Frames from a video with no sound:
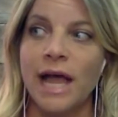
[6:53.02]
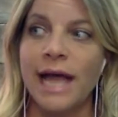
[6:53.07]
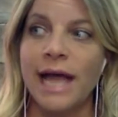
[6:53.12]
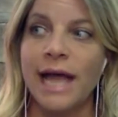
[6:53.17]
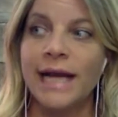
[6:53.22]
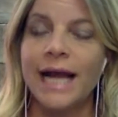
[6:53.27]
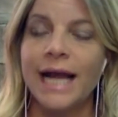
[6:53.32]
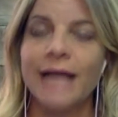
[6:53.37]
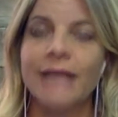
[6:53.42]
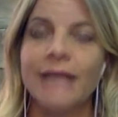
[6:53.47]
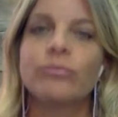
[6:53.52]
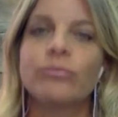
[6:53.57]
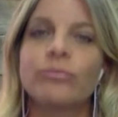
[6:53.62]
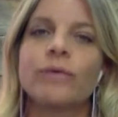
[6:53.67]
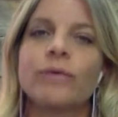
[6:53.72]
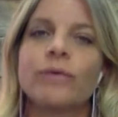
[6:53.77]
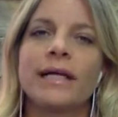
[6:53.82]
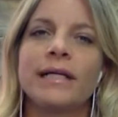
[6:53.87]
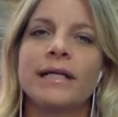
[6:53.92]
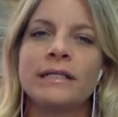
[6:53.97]

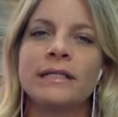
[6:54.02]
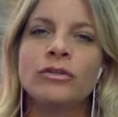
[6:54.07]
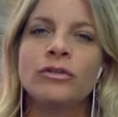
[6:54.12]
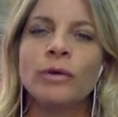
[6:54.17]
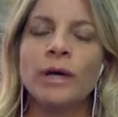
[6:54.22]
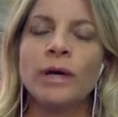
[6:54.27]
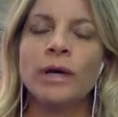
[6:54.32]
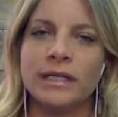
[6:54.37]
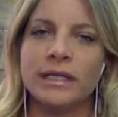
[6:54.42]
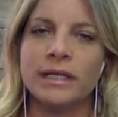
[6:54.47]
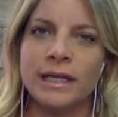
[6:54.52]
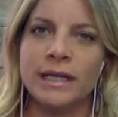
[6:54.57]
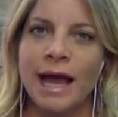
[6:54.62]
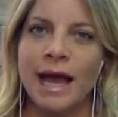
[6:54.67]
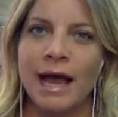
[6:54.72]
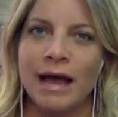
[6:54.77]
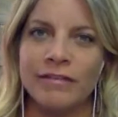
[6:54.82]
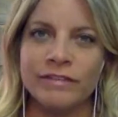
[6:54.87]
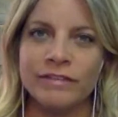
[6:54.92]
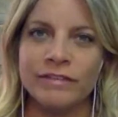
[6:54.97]
I knew I didn't
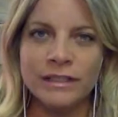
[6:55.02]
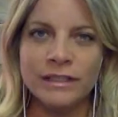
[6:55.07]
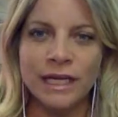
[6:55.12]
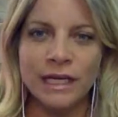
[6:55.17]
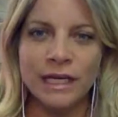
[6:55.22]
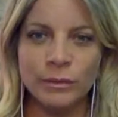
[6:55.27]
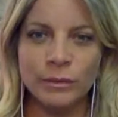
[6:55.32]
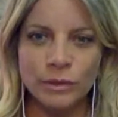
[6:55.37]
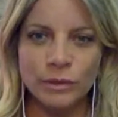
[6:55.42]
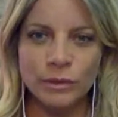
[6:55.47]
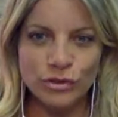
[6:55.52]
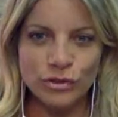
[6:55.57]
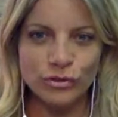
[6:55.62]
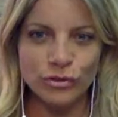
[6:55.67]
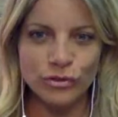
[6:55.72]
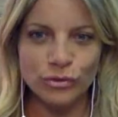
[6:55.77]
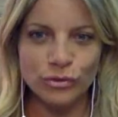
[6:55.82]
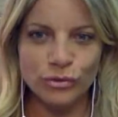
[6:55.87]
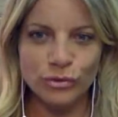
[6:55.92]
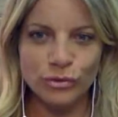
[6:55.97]
have the language or the
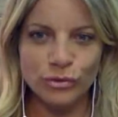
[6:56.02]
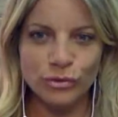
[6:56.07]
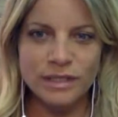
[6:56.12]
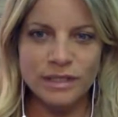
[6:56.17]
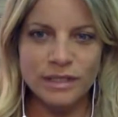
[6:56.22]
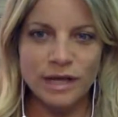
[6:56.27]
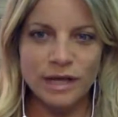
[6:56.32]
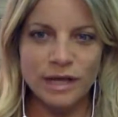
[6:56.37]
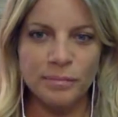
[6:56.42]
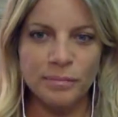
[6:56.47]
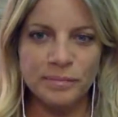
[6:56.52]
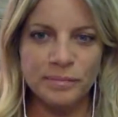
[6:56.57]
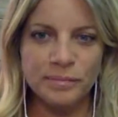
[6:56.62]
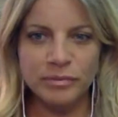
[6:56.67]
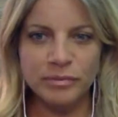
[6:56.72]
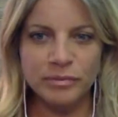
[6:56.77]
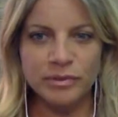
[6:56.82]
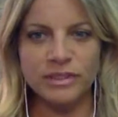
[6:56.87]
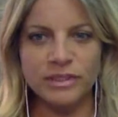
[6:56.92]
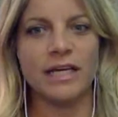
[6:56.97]
tools to help
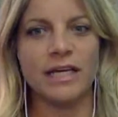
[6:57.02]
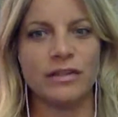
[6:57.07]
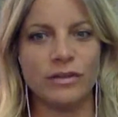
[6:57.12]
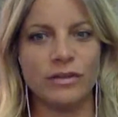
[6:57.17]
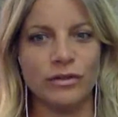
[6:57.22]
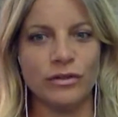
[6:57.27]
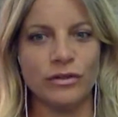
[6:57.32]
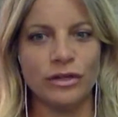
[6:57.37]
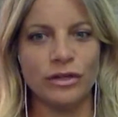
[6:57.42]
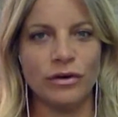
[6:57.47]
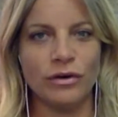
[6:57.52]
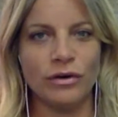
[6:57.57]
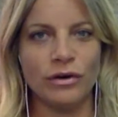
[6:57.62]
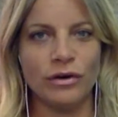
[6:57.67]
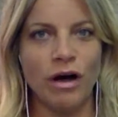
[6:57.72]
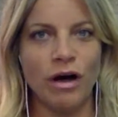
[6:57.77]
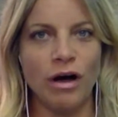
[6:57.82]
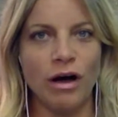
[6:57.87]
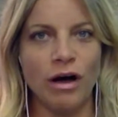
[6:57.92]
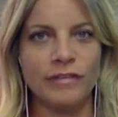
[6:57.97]
people take their
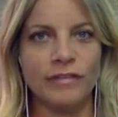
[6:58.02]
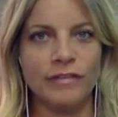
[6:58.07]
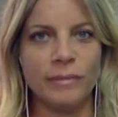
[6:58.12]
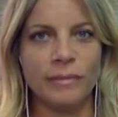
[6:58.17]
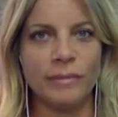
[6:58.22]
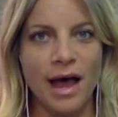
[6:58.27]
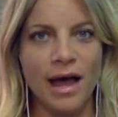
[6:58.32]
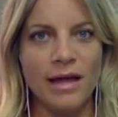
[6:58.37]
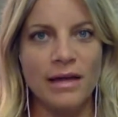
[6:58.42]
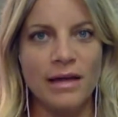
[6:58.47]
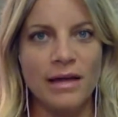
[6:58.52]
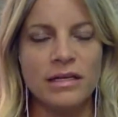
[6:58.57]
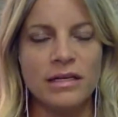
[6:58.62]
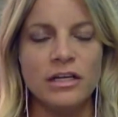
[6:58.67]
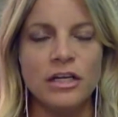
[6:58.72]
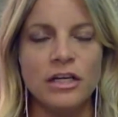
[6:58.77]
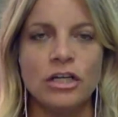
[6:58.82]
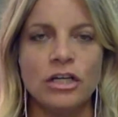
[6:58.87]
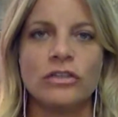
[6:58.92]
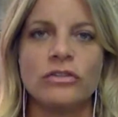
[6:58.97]
yoga off the mat.
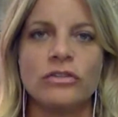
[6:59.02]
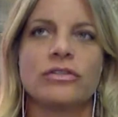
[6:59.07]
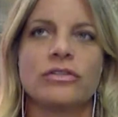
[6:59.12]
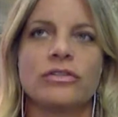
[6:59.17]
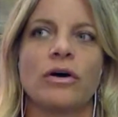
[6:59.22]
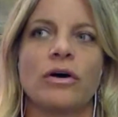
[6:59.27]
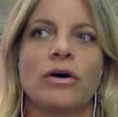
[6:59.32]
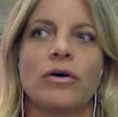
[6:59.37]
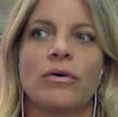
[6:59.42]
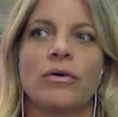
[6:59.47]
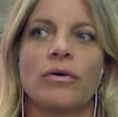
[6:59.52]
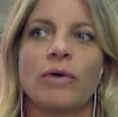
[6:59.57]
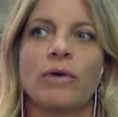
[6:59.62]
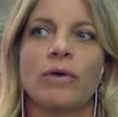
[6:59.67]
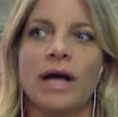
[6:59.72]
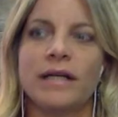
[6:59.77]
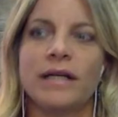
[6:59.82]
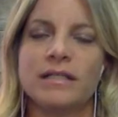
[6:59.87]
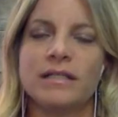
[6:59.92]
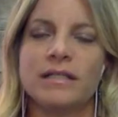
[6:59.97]
So
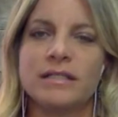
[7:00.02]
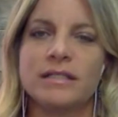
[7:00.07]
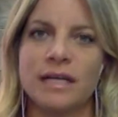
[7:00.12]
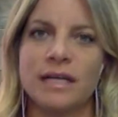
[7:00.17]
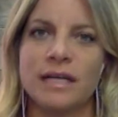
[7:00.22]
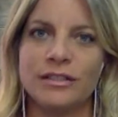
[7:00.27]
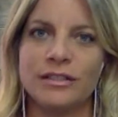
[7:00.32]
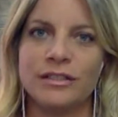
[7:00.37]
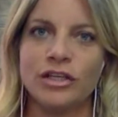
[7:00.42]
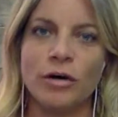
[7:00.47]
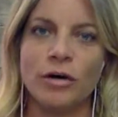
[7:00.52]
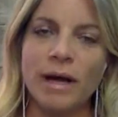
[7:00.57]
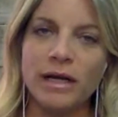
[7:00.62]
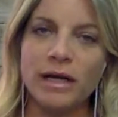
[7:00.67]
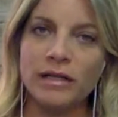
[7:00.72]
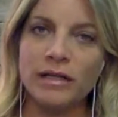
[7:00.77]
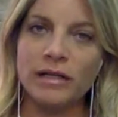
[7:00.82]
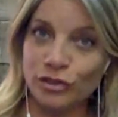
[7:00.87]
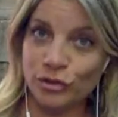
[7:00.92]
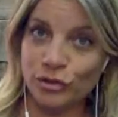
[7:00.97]
I decided to go
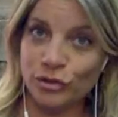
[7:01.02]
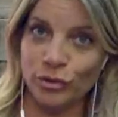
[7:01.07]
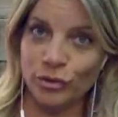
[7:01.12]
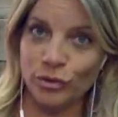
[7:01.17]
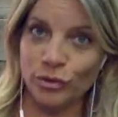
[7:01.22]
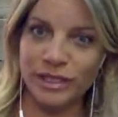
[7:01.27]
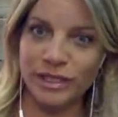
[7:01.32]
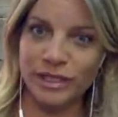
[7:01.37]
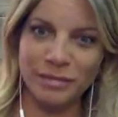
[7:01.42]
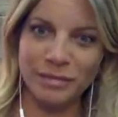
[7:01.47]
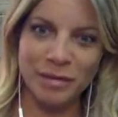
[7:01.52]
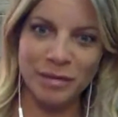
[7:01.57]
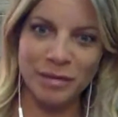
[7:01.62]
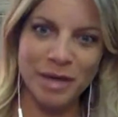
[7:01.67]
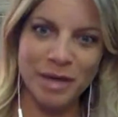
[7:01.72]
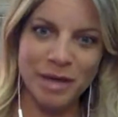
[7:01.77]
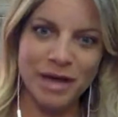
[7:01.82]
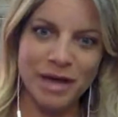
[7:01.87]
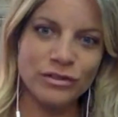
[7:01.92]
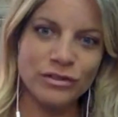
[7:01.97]
back to school and get my
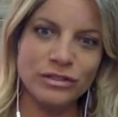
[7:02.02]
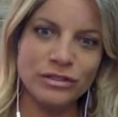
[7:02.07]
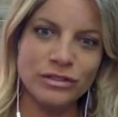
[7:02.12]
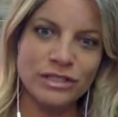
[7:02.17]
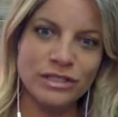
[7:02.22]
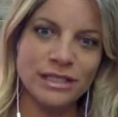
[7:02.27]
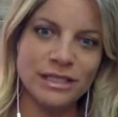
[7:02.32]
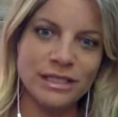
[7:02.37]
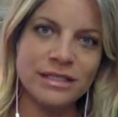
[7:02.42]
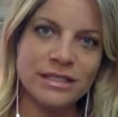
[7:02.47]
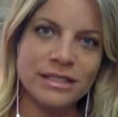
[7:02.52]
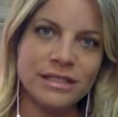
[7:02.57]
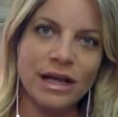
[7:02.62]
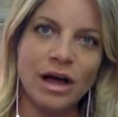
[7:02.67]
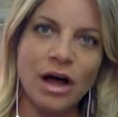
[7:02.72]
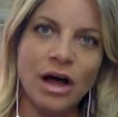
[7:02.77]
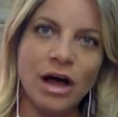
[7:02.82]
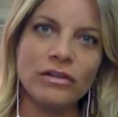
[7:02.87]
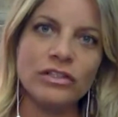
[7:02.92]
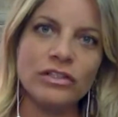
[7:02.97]
master's in
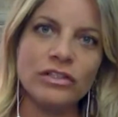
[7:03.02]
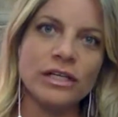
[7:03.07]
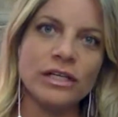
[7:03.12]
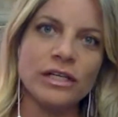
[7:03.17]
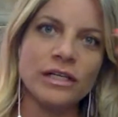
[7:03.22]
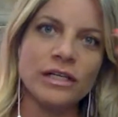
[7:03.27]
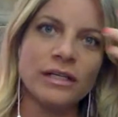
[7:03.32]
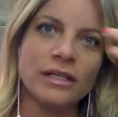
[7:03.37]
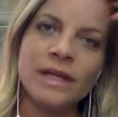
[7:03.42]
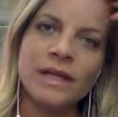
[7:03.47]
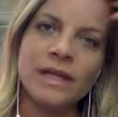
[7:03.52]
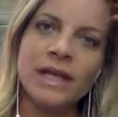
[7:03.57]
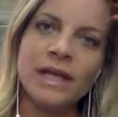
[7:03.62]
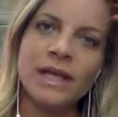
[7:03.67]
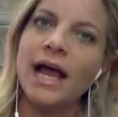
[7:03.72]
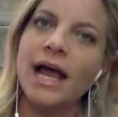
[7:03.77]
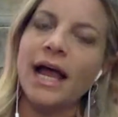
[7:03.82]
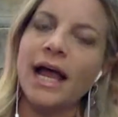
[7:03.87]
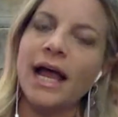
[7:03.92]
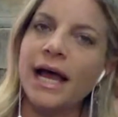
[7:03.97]
psychology
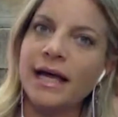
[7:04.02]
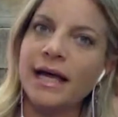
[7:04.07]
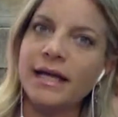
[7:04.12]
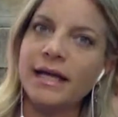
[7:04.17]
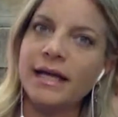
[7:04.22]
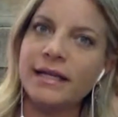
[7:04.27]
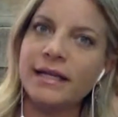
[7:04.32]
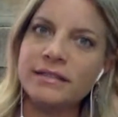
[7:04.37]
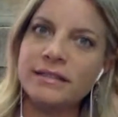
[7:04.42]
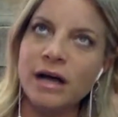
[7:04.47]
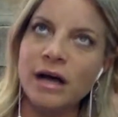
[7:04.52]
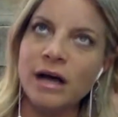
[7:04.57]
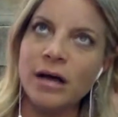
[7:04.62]
and